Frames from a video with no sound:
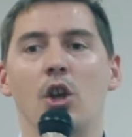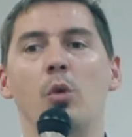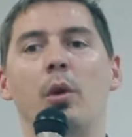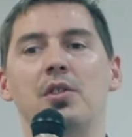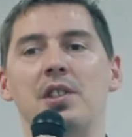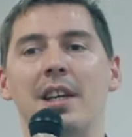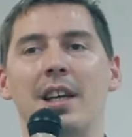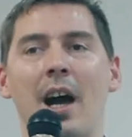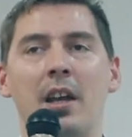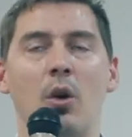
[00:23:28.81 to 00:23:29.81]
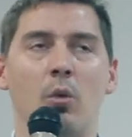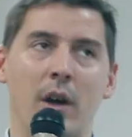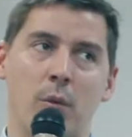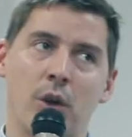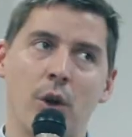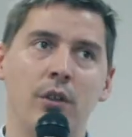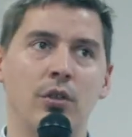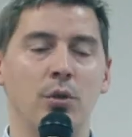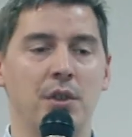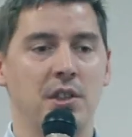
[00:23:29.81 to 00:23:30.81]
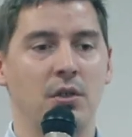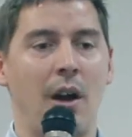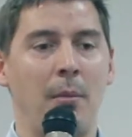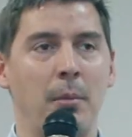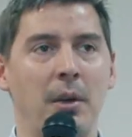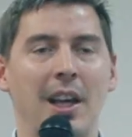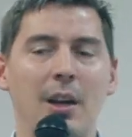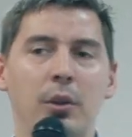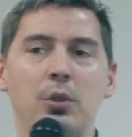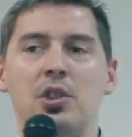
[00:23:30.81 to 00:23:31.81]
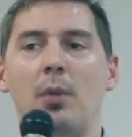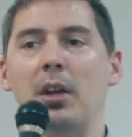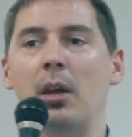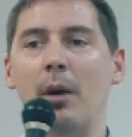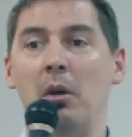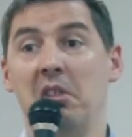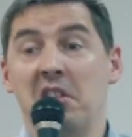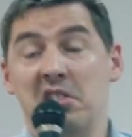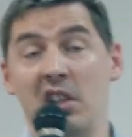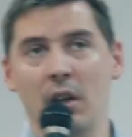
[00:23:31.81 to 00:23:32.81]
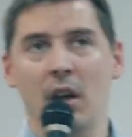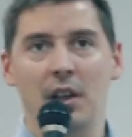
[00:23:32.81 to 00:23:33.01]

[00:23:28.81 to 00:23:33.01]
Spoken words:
you want to say, I know, well, we're going to do this grammar, but can we do something about, let's say,